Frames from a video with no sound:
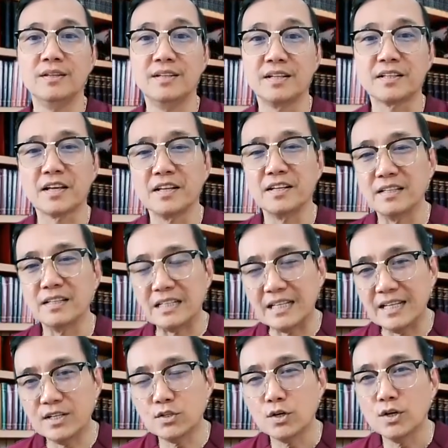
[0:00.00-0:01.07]
that can
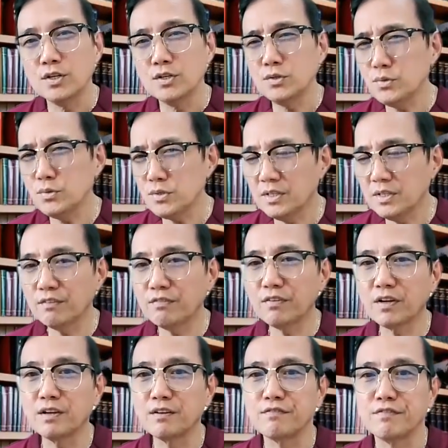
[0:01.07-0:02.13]
lead to
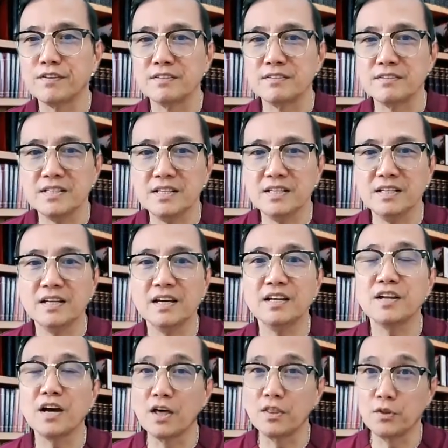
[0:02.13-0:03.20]
significant fatigue and
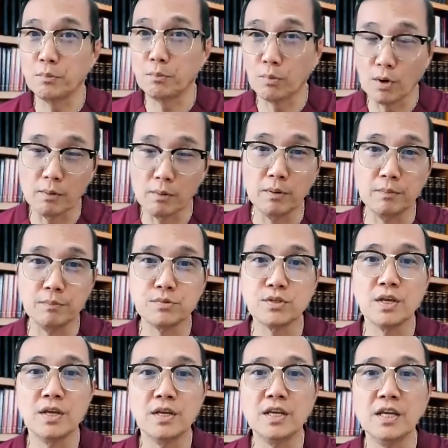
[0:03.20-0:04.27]
other problems
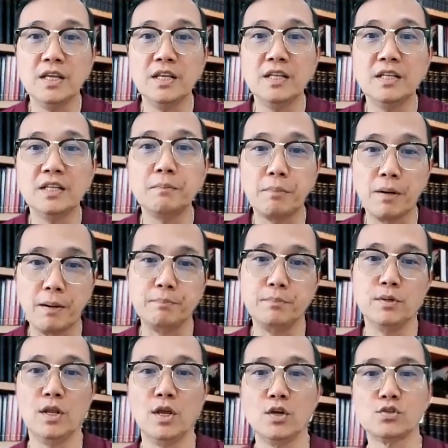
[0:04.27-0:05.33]
in the
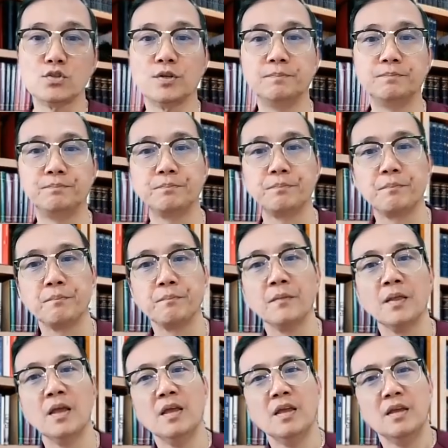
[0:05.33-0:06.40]
population.
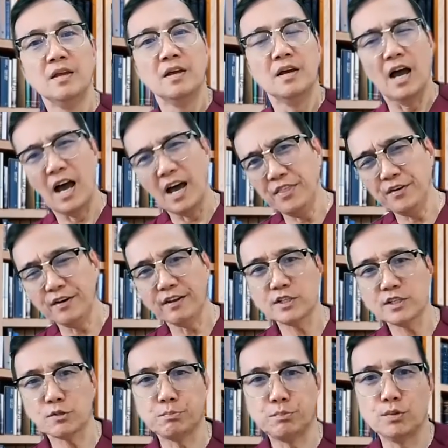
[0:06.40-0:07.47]
Other
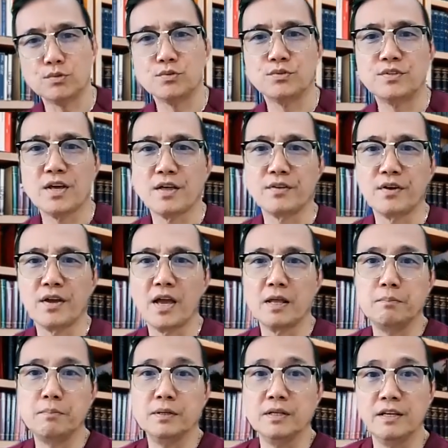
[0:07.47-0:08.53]
experts, on the other
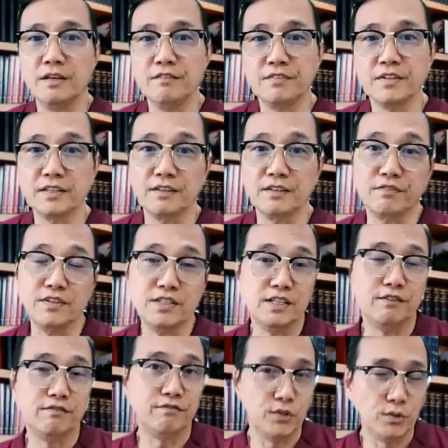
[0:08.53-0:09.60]
hand, believe that if
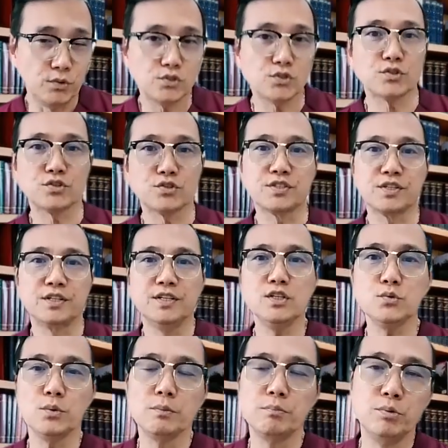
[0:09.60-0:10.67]
indeed future
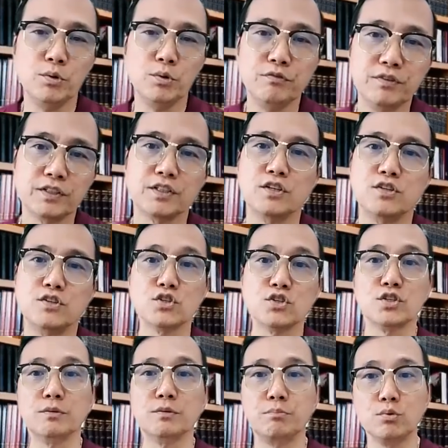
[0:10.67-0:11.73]
studies will prove that
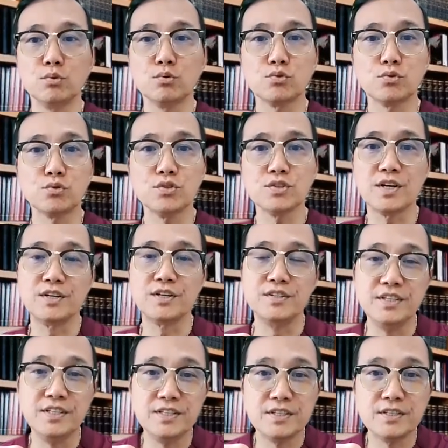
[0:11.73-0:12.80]
additional boosters are
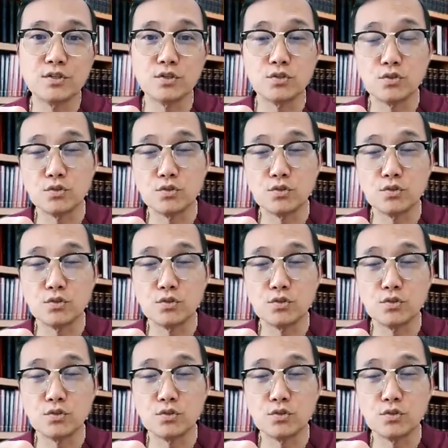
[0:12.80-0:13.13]
needed